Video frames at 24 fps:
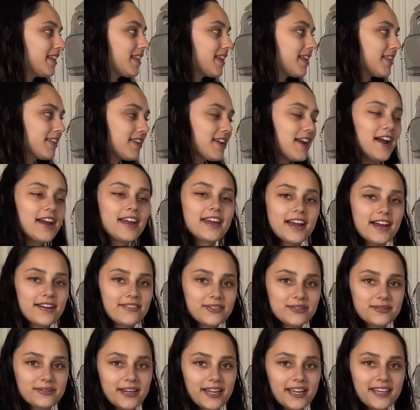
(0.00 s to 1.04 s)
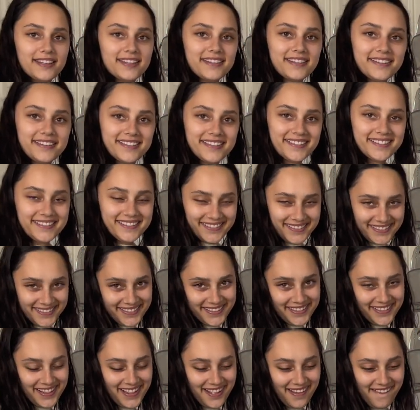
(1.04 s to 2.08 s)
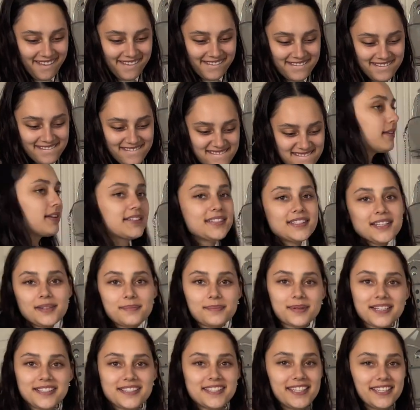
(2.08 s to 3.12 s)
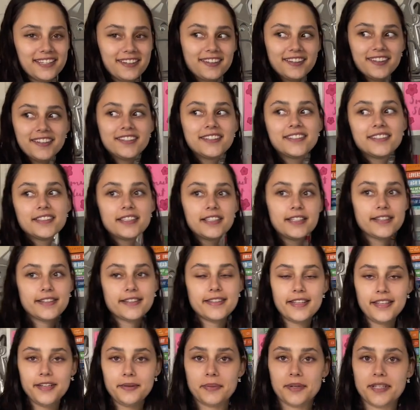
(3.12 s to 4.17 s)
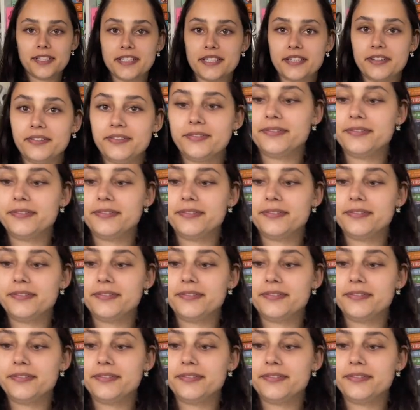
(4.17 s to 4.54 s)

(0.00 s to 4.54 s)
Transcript: that I haven't read. That's not a big deal. It's not a big deal.